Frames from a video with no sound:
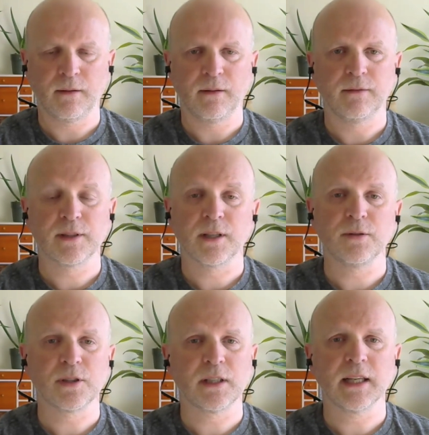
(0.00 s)
for
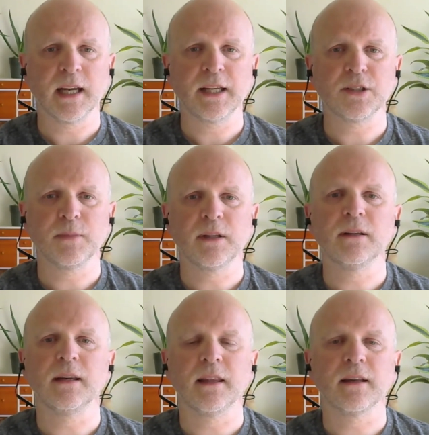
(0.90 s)
social engagement
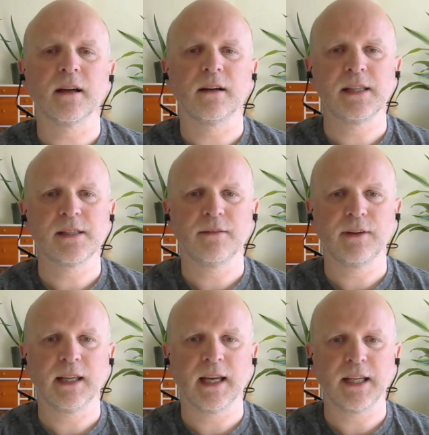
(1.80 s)
and other kinds of
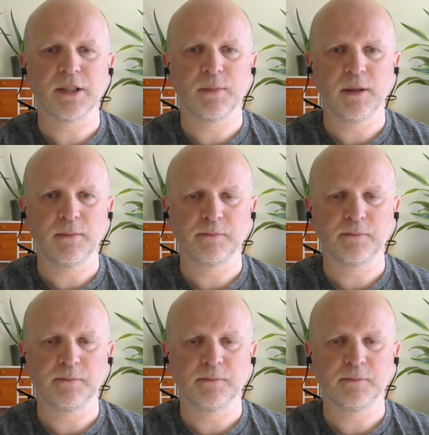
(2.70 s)
engagement.